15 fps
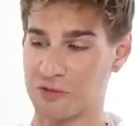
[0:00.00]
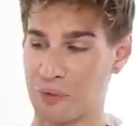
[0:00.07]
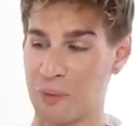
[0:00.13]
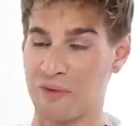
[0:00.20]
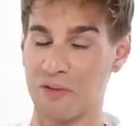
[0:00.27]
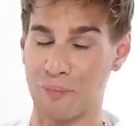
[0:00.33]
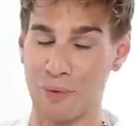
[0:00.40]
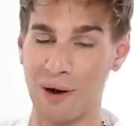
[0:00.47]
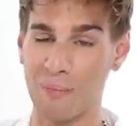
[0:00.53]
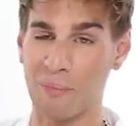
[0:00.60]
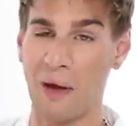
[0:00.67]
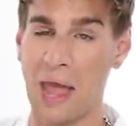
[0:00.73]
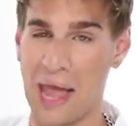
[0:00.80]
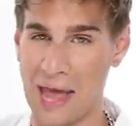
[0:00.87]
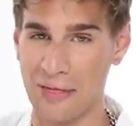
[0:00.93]
of all, we have the
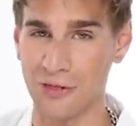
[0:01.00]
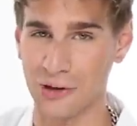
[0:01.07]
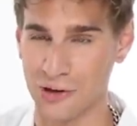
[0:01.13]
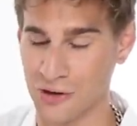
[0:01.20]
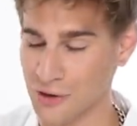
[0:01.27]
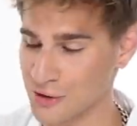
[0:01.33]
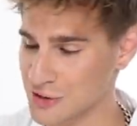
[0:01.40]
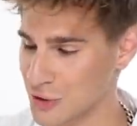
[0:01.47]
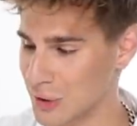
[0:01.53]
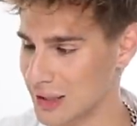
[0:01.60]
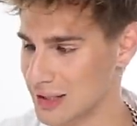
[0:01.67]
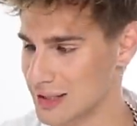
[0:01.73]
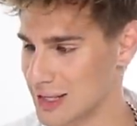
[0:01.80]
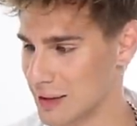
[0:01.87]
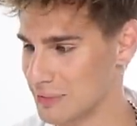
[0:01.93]
bump and the curls going
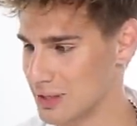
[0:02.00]
at the same